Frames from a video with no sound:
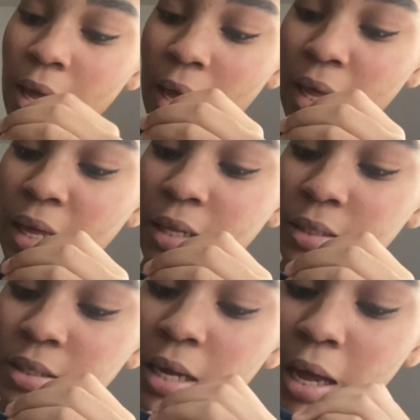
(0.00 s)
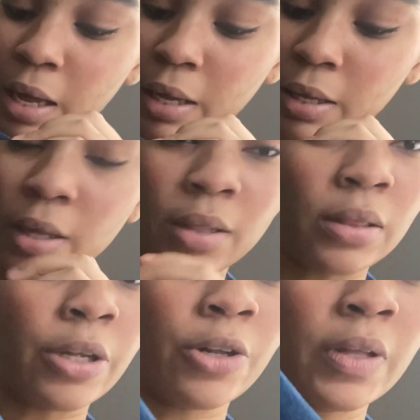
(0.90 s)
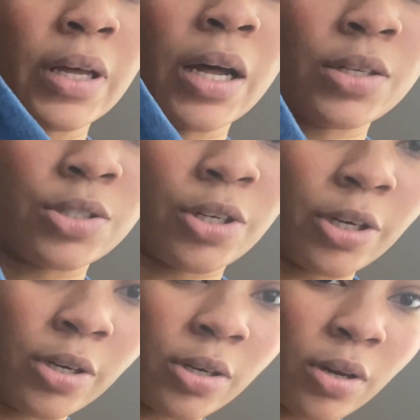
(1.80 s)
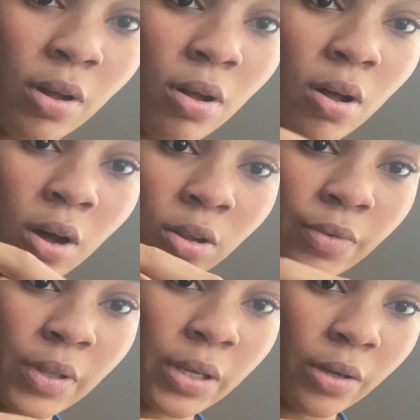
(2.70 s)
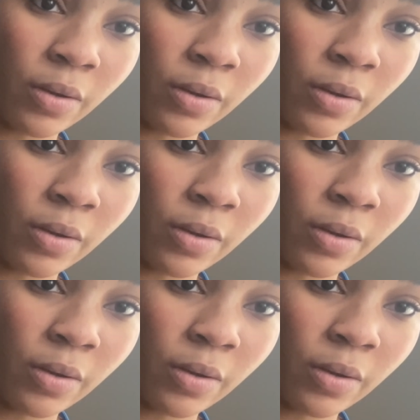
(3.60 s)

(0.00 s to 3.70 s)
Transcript: and I literally got dirt all over the heel.